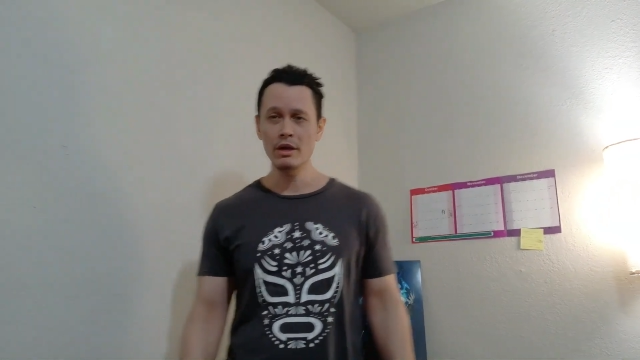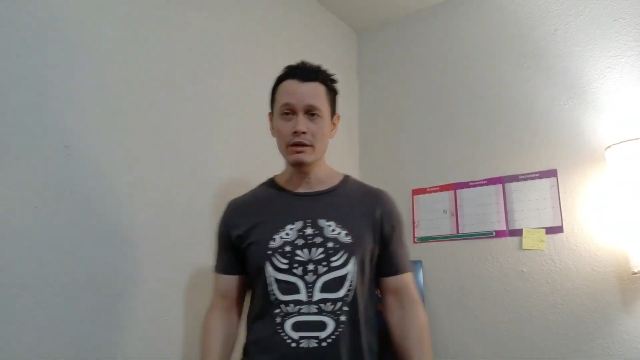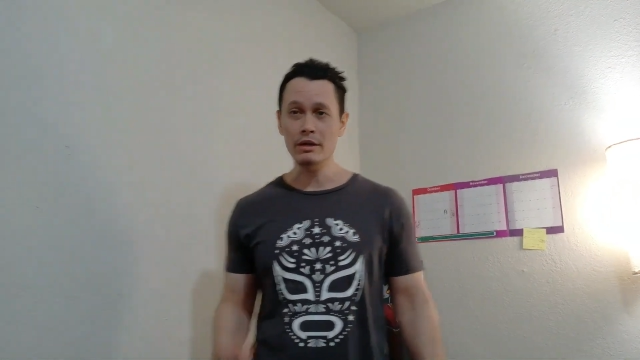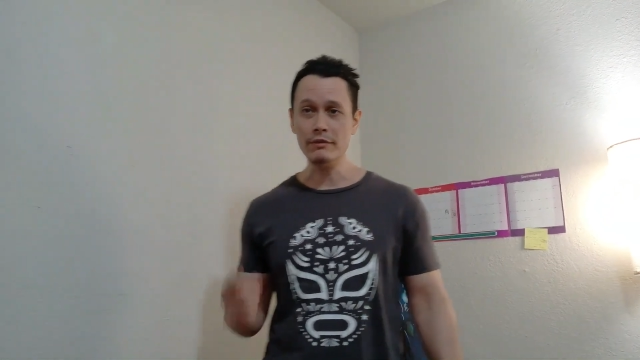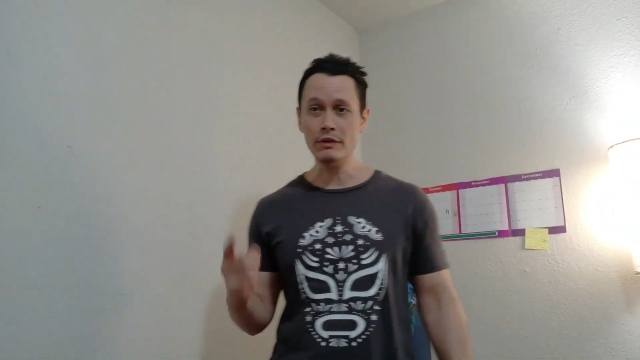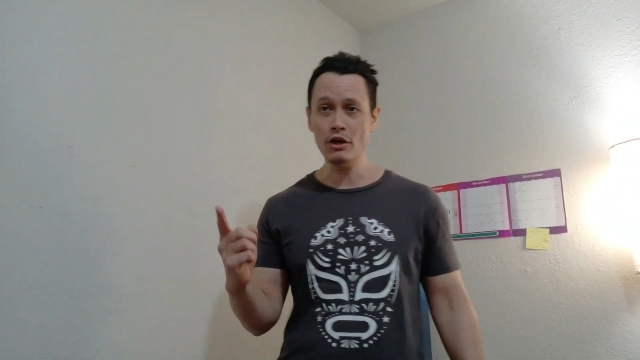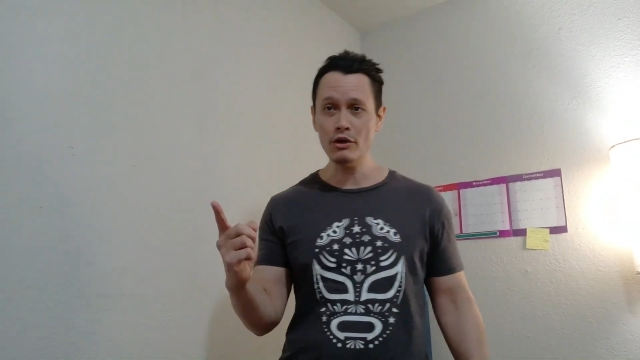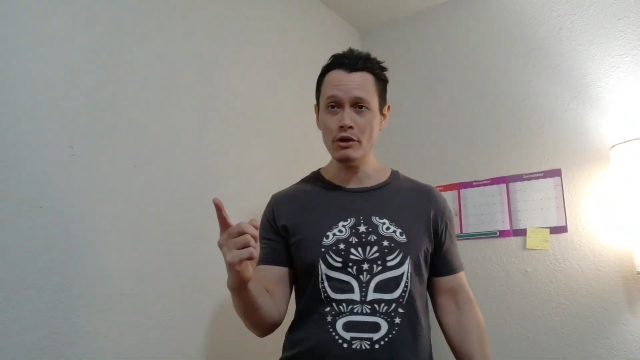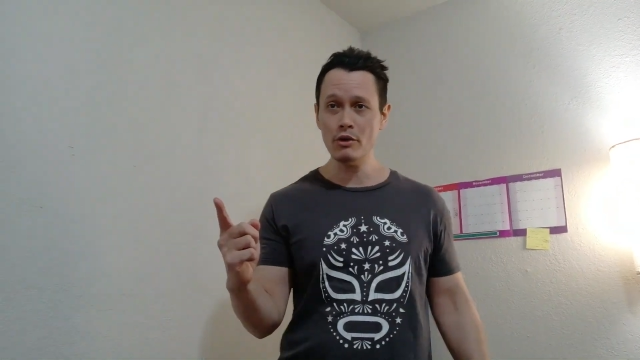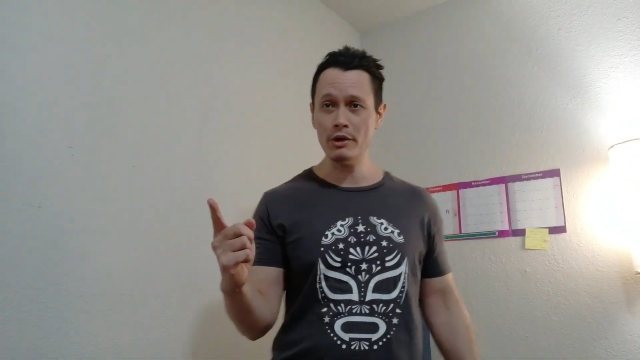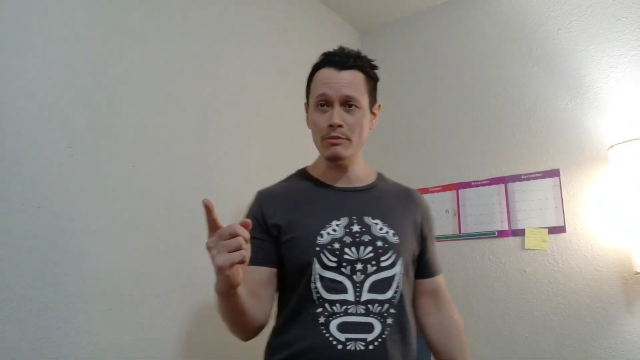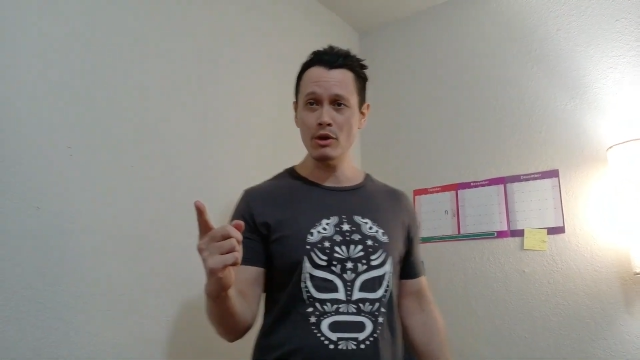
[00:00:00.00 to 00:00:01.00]
Now, if you don't know
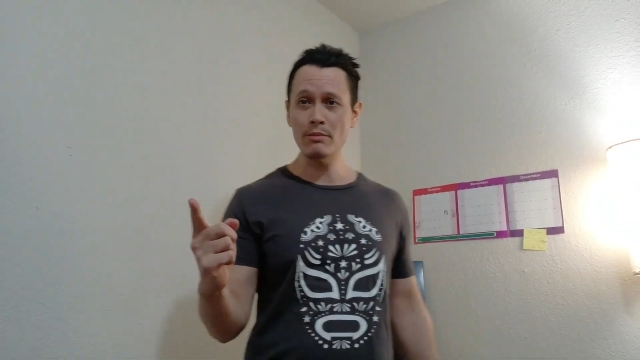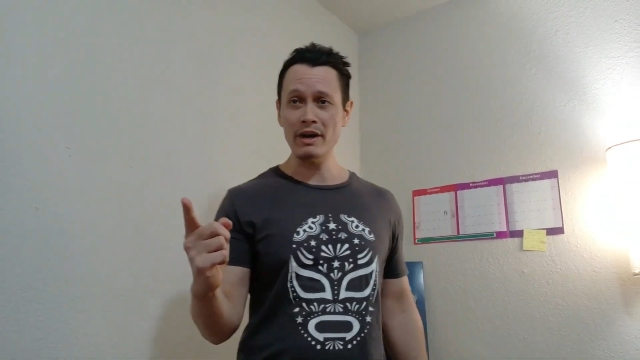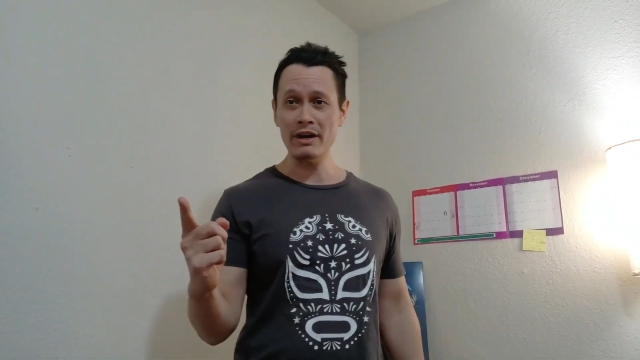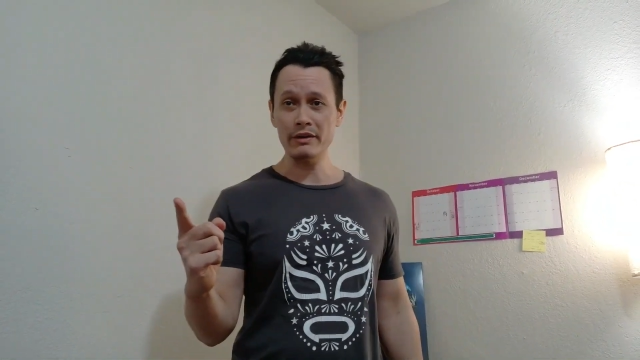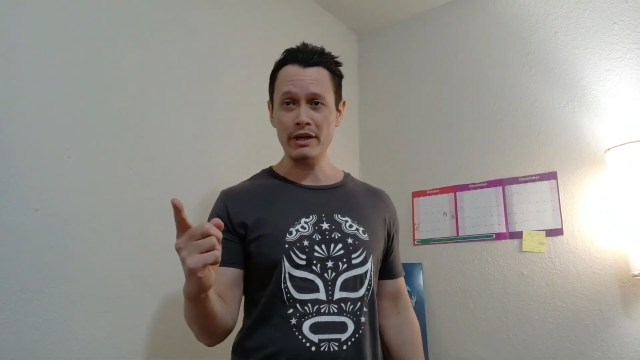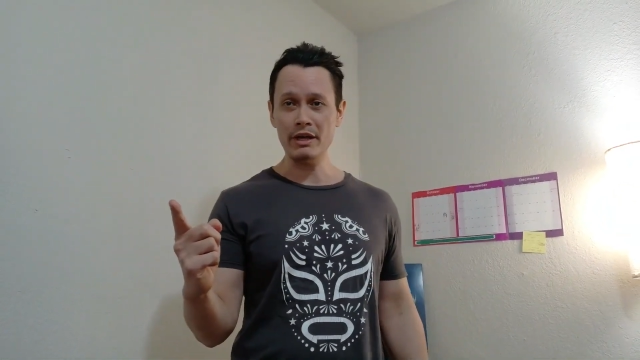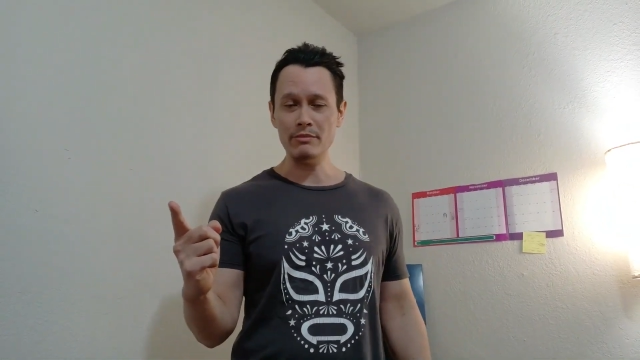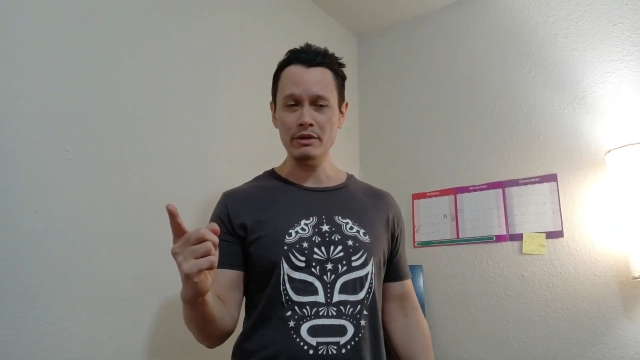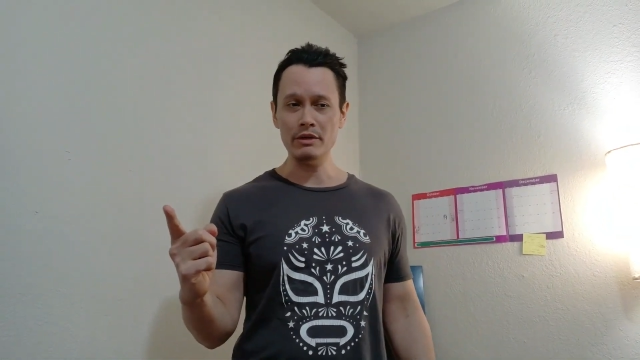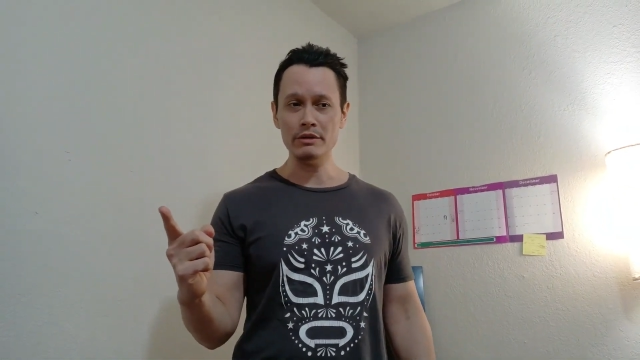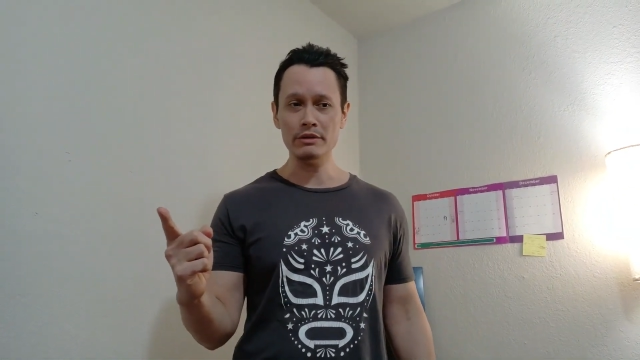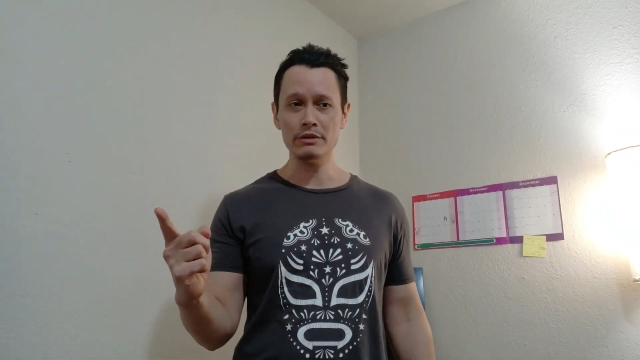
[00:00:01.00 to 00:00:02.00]
what a mobile game
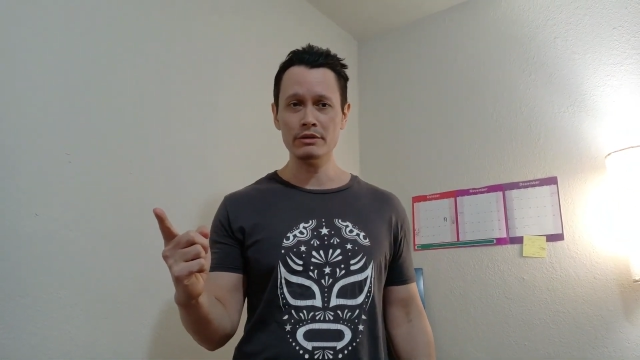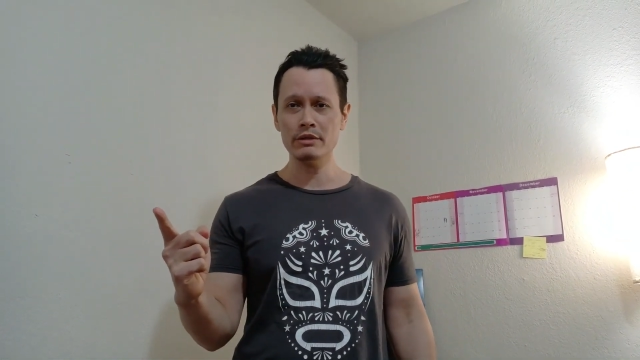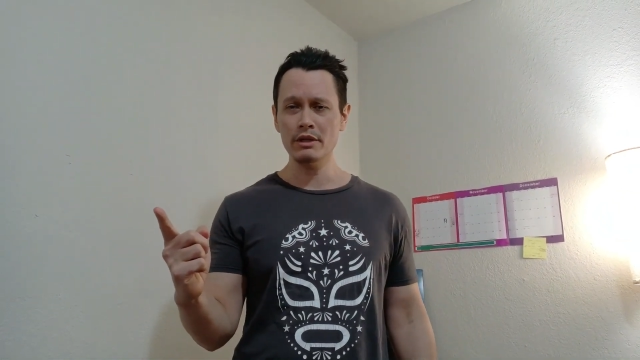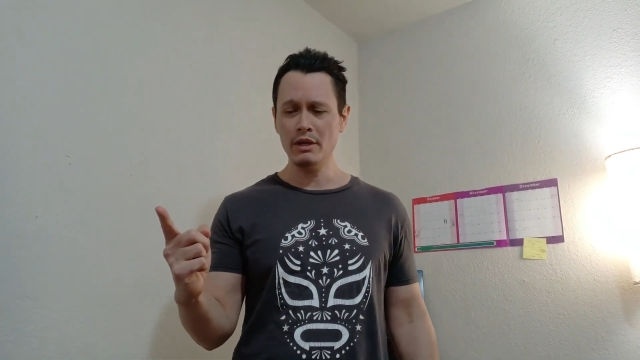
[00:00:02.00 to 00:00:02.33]
is,